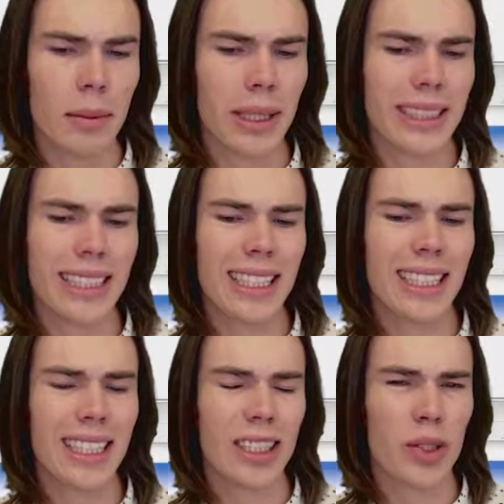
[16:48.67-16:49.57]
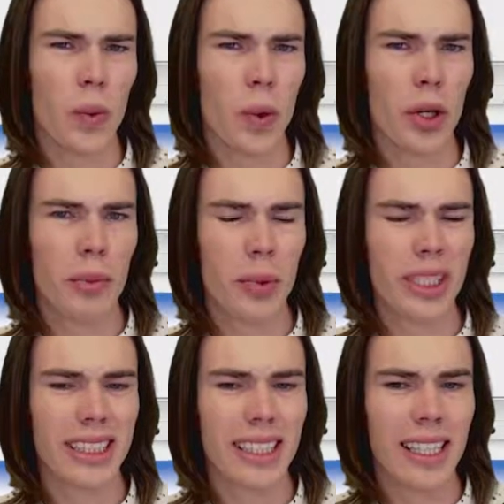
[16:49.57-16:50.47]
But seeing that it is a
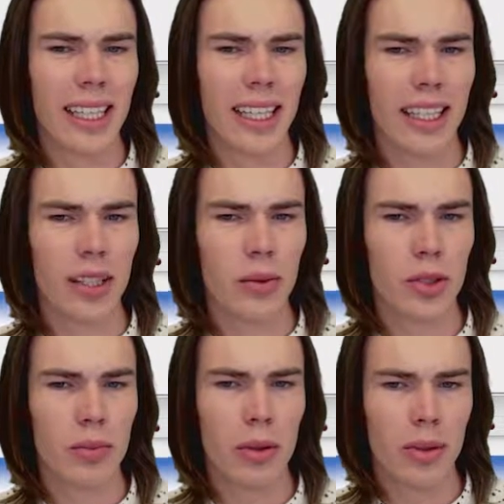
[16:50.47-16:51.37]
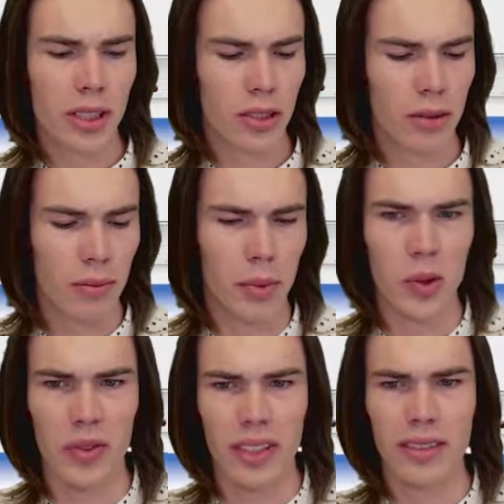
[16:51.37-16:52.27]
WordPress thing, I think we should probably just
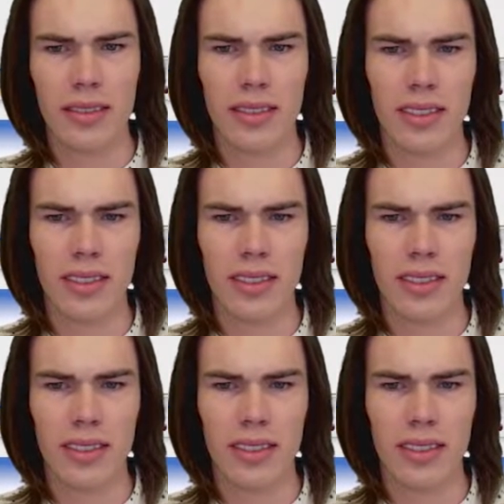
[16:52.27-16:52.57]
remove it.